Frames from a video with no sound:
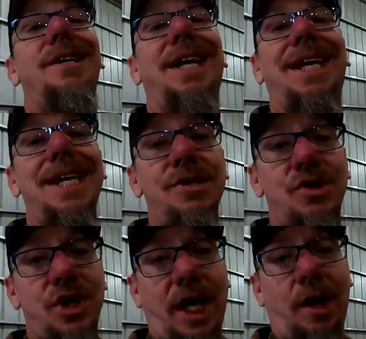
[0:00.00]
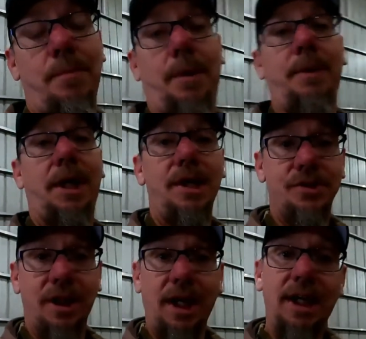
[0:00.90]
isn't a kid's channel, but
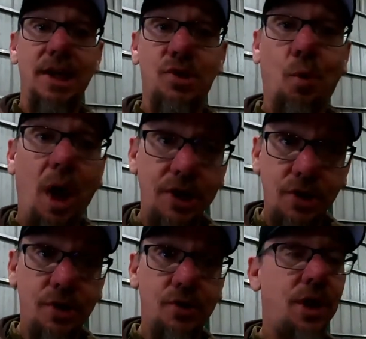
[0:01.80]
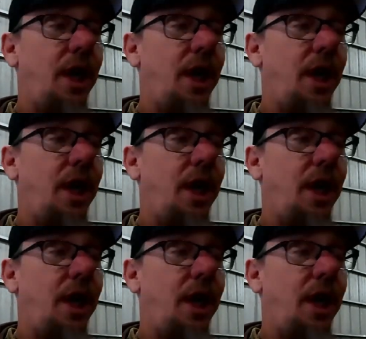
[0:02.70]
because a lot of kids watch this